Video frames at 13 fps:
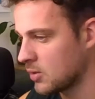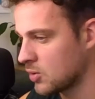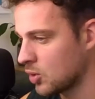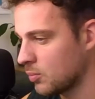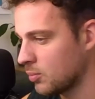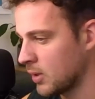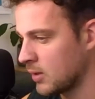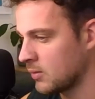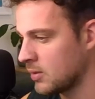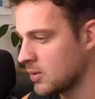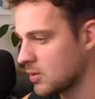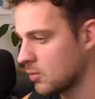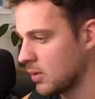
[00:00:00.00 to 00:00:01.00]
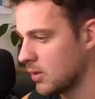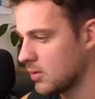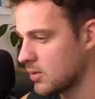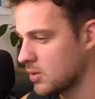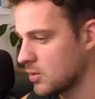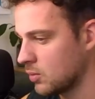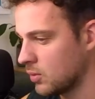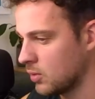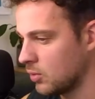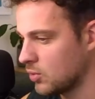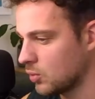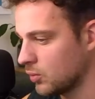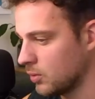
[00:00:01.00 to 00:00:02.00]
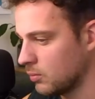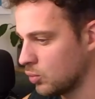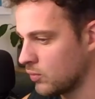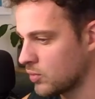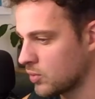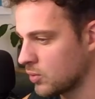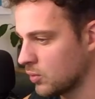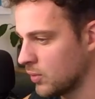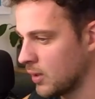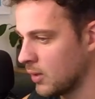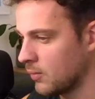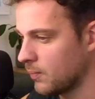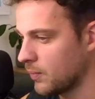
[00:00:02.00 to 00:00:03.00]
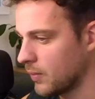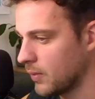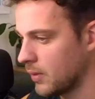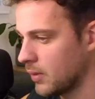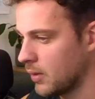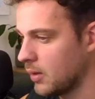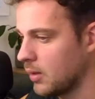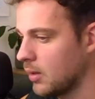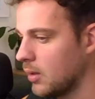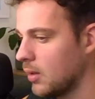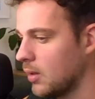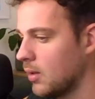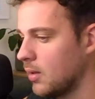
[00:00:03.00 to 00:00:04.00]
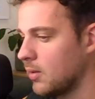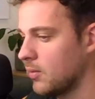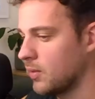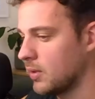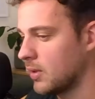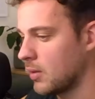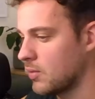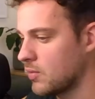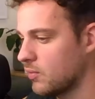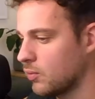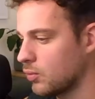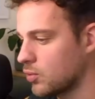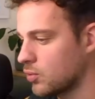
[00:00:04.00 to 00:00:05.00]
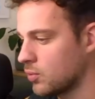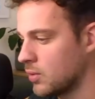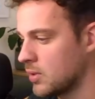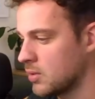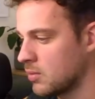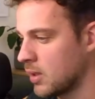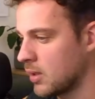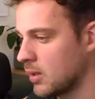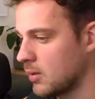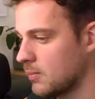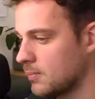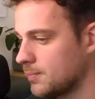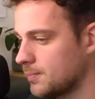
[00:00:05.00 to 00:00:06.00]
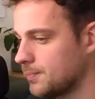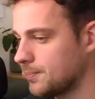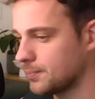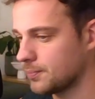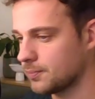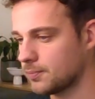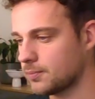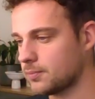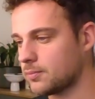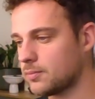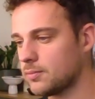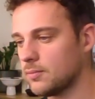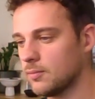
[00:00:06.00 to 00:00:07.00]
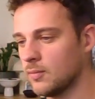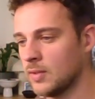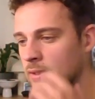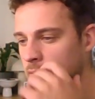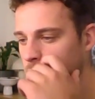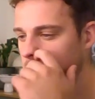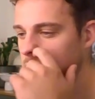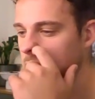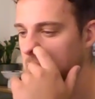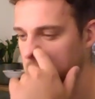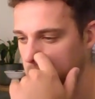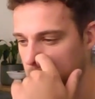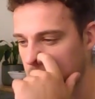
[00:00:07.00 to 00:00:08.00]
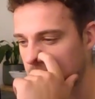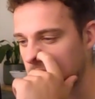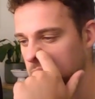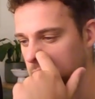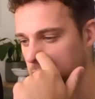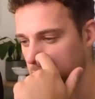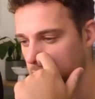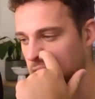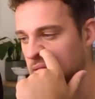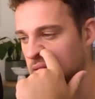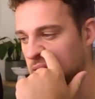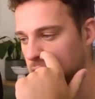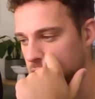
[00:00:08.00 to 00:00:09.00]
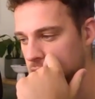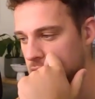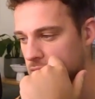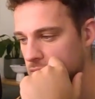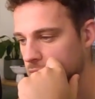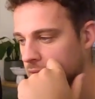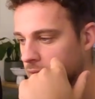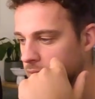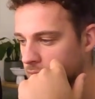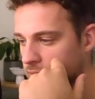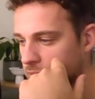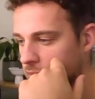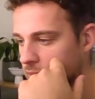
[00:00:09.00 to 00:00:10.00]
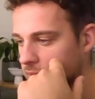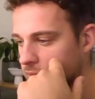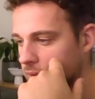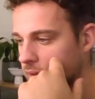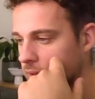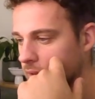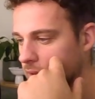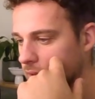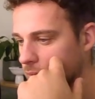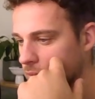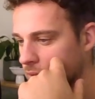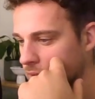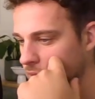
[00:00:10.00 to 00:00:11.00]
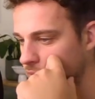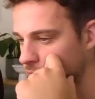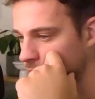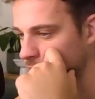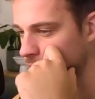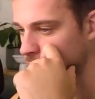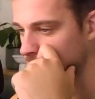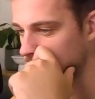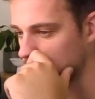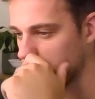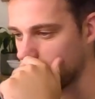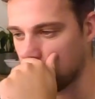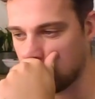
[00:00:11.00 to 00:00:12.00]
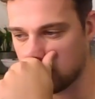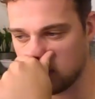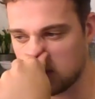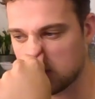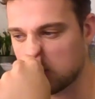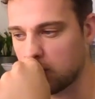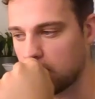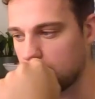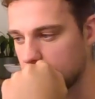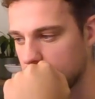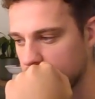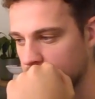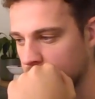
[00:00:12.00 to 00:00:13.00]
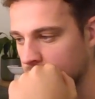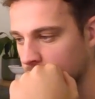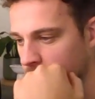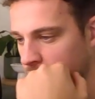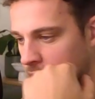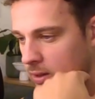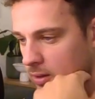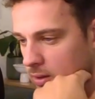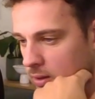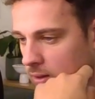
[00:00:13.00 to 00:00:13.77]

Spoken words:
occupying these squares. So his only move is to go down. See, now he's forced to this rank. And I go there. He cannot go there now because this will be, that's mate. Because see, the king is occupying these squares. If I go there,